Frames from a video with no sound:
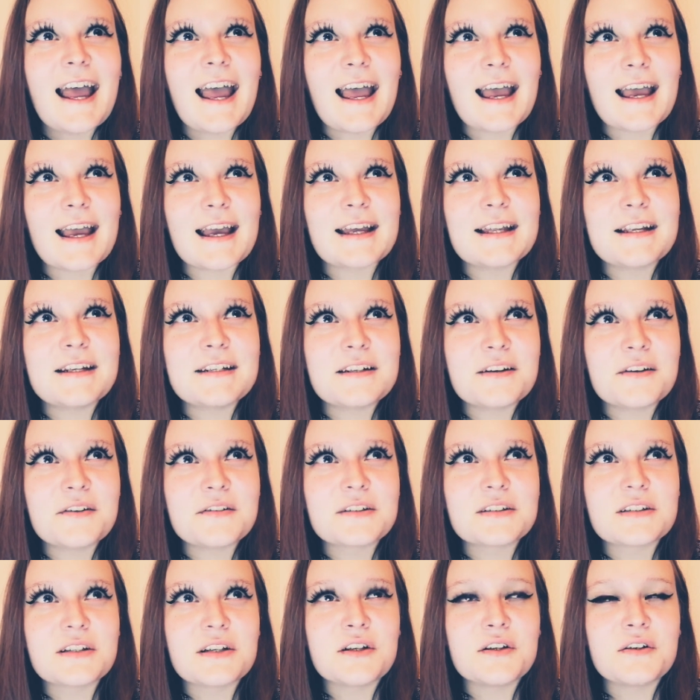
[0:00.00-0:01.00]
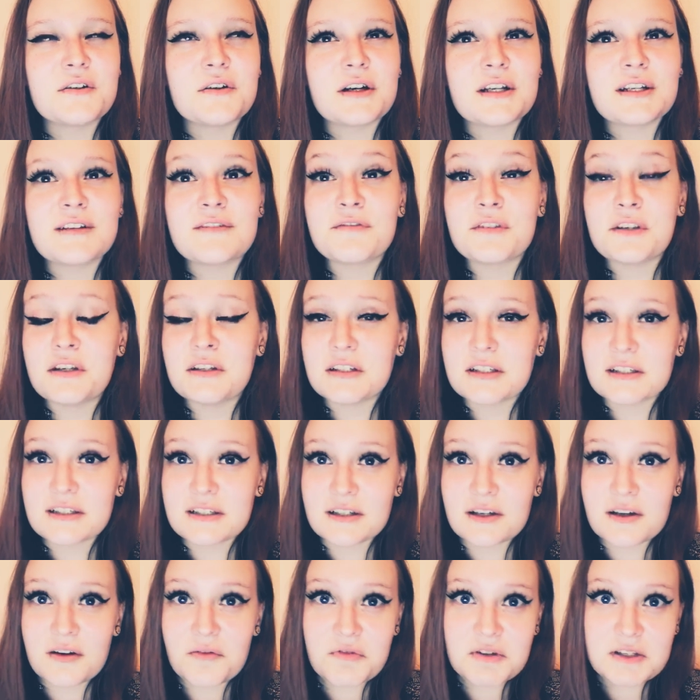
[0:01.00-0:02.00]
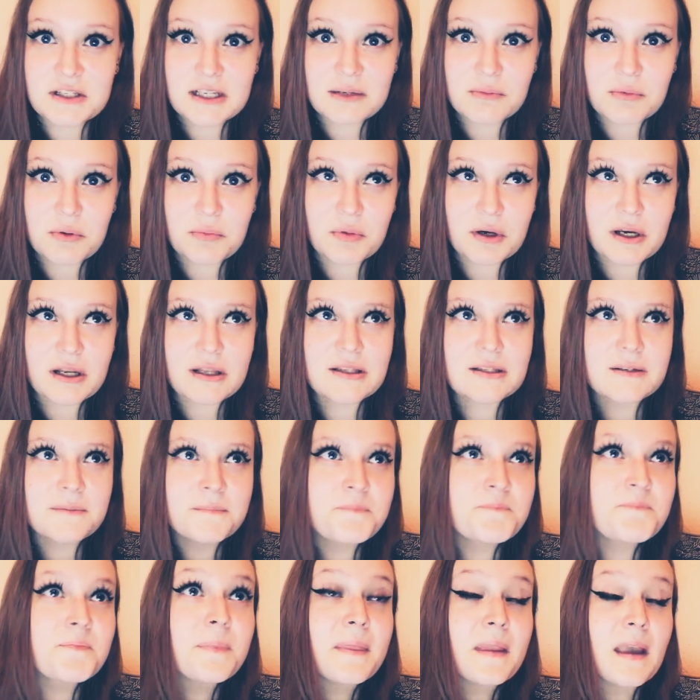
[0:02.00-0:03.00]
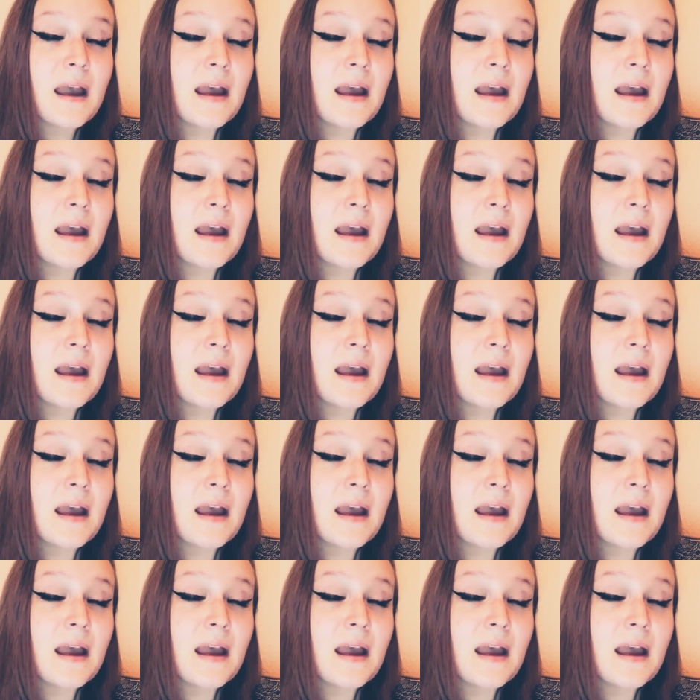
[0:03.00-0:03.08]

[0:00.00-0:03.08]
and also a vegan dessert of cinnamon bites.